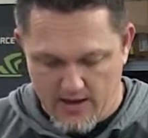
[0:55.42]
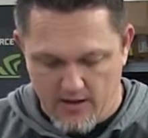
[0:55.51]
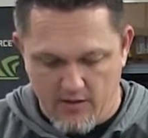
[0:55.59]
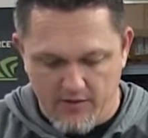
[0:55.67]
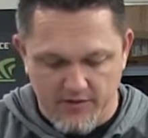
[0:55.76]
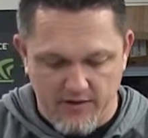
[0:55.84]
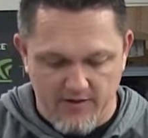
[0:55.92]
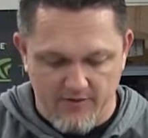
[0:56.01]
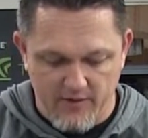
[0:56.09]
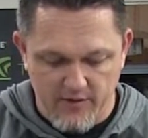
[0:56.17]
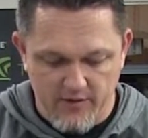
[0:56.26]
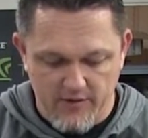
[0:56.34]
Also have
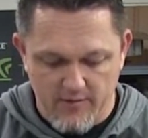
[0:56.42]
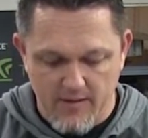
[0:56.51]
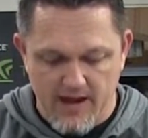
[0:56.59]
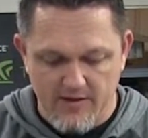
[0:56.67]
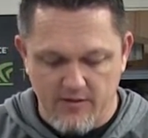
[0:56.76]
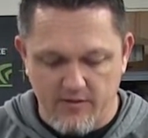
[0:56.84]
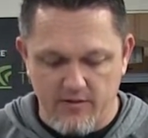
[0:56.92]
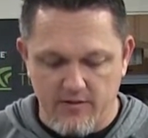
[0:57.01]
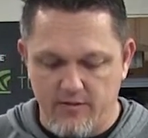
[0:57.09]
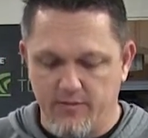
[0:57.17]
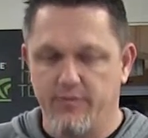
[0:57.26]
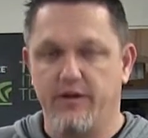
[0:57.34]
your user manual,
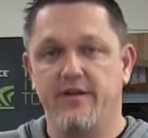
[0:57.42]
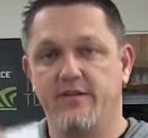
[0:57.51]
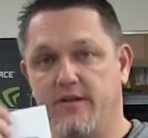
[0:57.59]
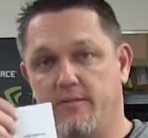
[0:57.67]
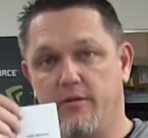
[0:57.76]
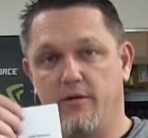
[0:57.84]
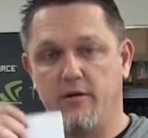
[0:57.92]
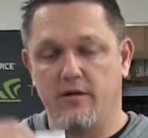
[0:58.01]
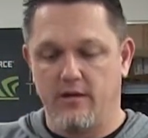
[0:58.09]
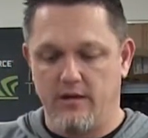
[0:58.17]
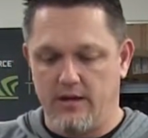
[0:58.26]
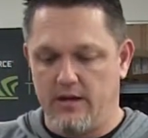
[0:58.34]
pretty simple,
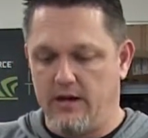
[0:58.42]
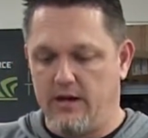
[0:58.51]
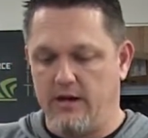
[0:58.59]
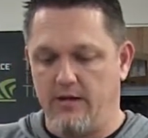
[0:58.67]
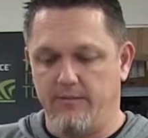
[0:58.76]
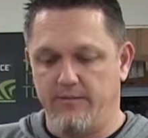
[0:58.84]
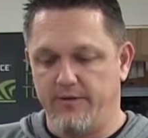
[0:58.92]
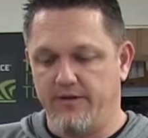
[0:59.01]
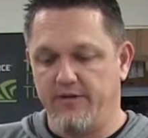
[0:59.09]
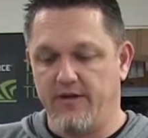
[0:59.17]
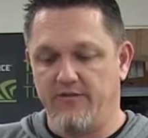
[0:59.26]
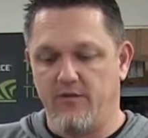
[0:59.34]
pretty
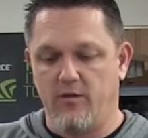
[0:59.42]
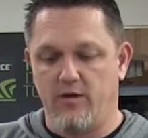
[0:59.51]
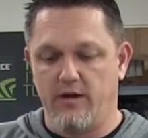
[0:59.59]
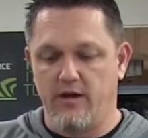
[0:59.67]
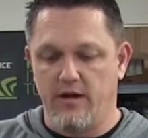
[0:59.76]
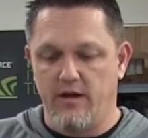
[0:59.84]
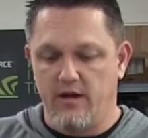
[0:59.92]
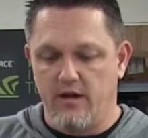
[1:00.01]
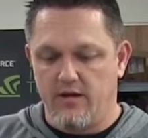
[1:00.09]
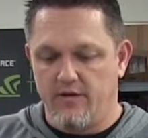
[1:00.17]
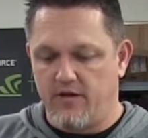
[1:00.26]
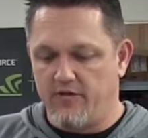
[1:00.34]
straightforward.
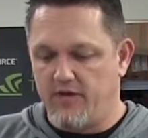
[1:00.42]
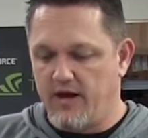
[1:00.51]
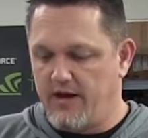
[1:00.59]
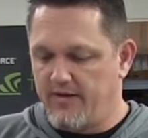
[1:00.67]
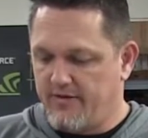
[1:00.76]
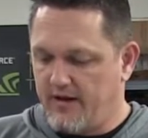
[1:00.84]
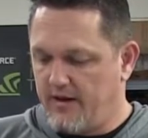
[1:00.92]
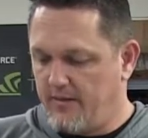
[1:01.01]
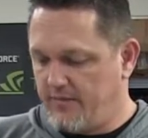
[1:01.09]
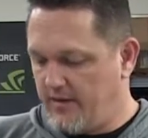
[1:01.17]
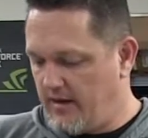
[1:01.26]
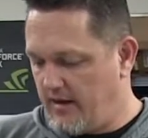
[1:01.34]
It tells you how to set
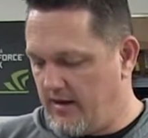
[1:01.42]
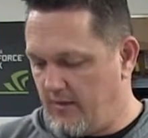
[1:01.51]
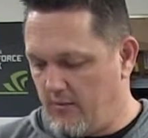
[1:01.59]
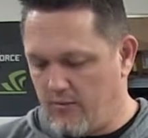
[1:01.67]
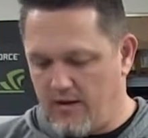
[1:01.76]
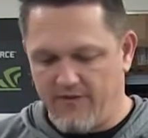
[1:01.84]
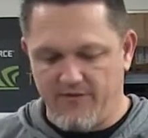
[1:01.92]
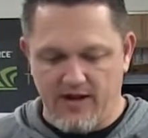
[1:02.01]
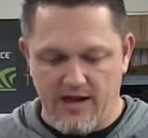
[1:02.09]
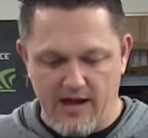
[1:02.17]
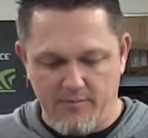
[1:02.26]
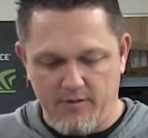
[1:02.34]
up the
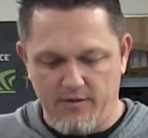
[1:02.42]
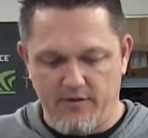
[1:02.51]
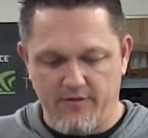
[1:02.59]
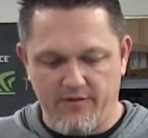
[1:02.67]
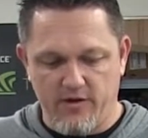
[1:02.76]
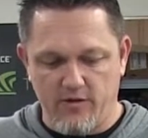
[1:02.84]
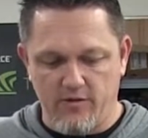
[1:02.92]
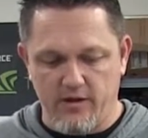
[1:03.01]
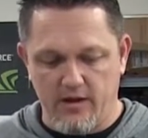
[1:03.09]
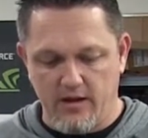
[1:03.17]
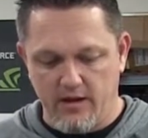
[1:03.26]
Wi-Fi app on your phone